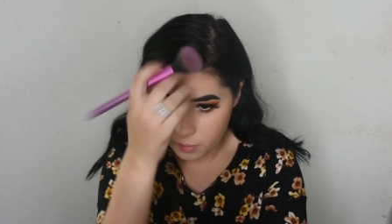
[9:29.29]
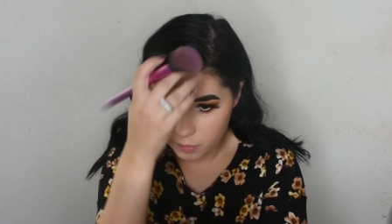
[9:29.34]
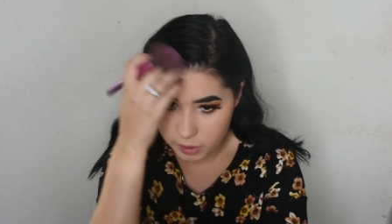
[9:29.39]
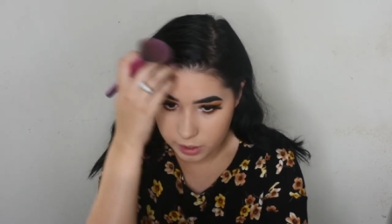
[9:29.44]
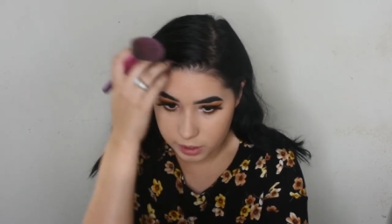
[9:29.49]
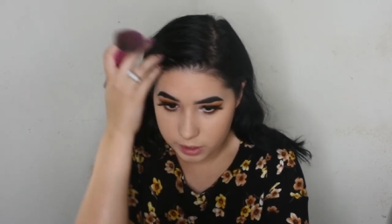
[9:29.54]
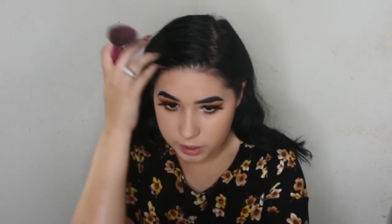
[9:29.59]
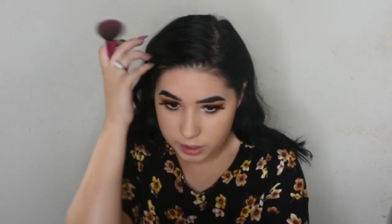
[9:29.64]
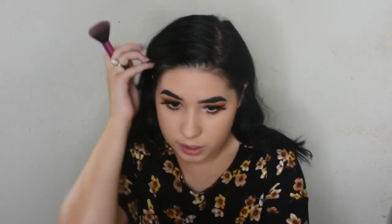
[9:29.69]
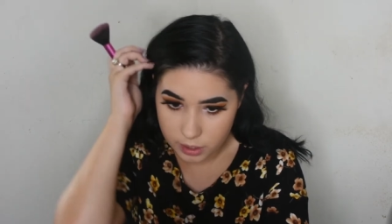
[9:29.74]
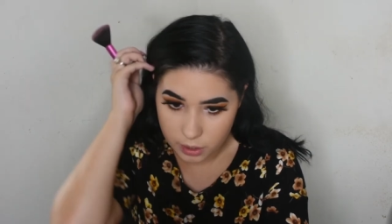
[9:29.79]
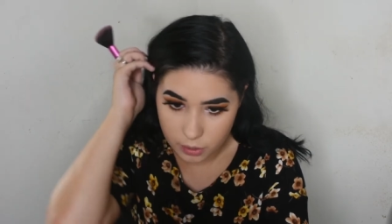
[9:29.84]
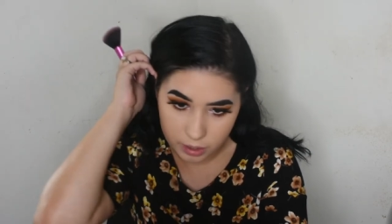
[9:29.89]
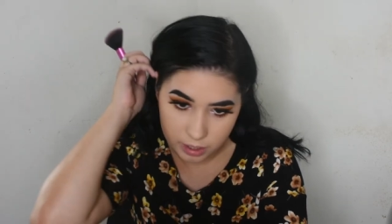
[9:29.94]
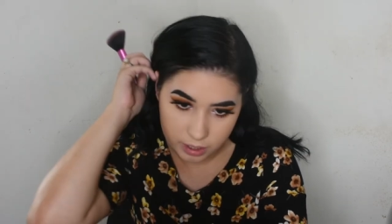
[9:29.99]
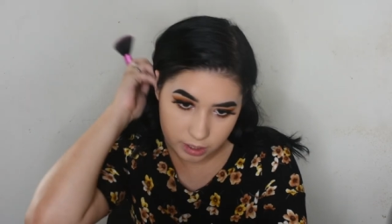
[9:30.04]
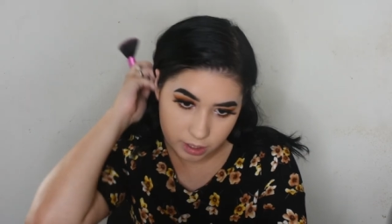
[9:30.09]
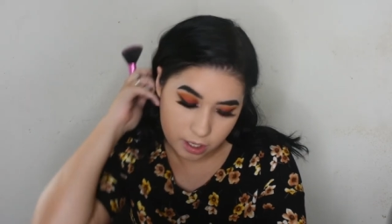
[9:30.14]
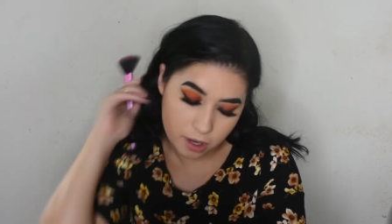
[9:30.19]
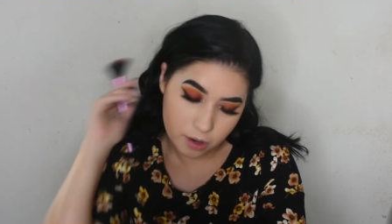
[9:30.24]
you're just
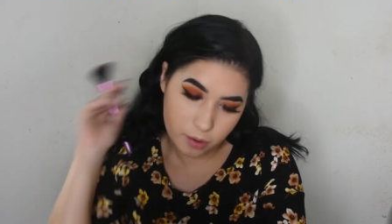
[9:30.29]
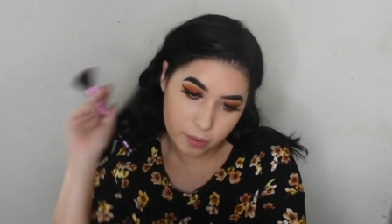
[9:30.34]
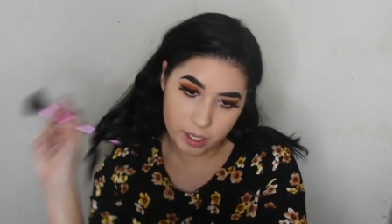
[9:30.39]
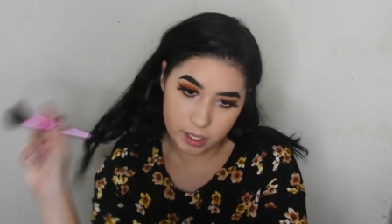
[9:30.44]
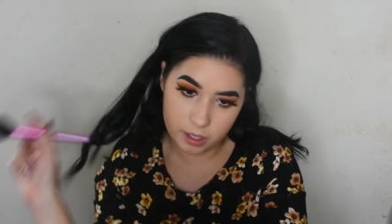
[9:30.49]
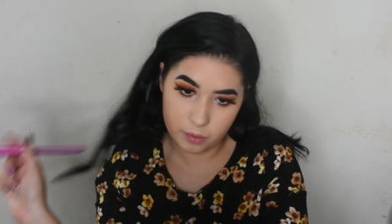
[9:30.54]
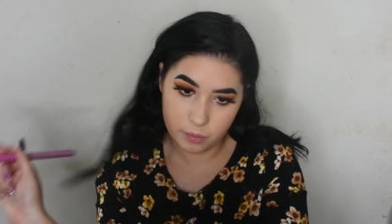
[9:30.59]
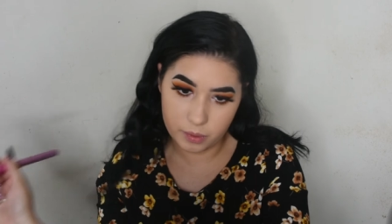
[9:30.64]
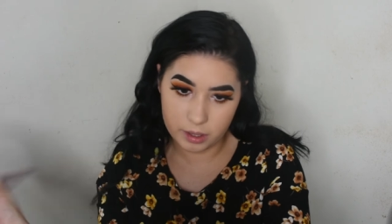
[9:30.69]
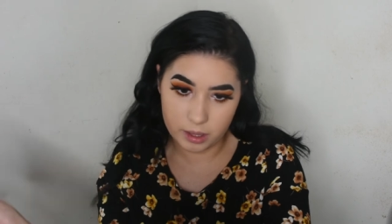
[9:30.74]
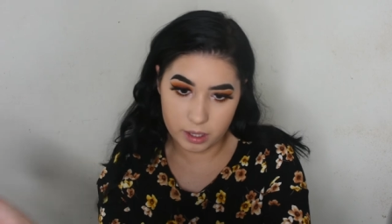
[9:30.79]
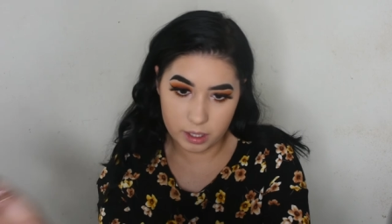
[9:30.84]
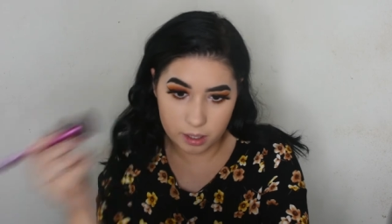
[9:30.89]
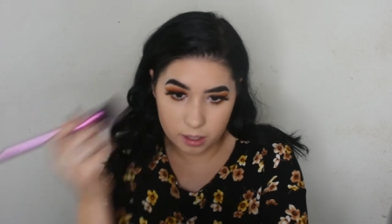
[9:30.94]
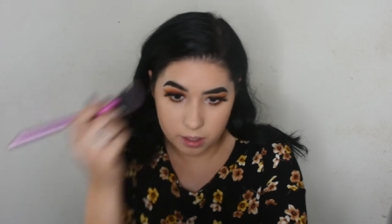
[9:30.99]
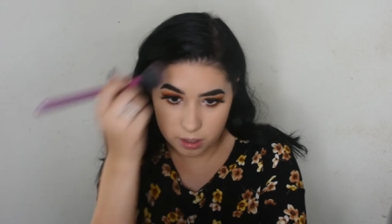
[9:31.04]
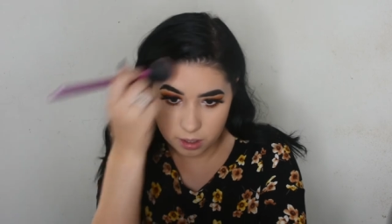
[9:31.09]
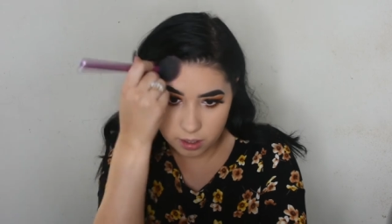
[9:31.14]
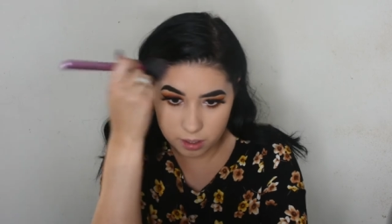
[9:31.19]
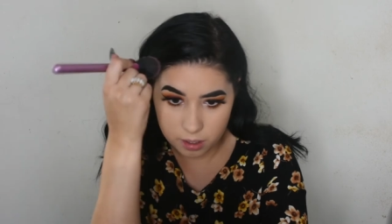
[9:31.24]
going to go in with
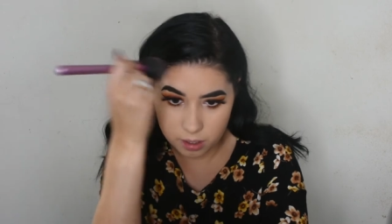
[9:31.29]
it.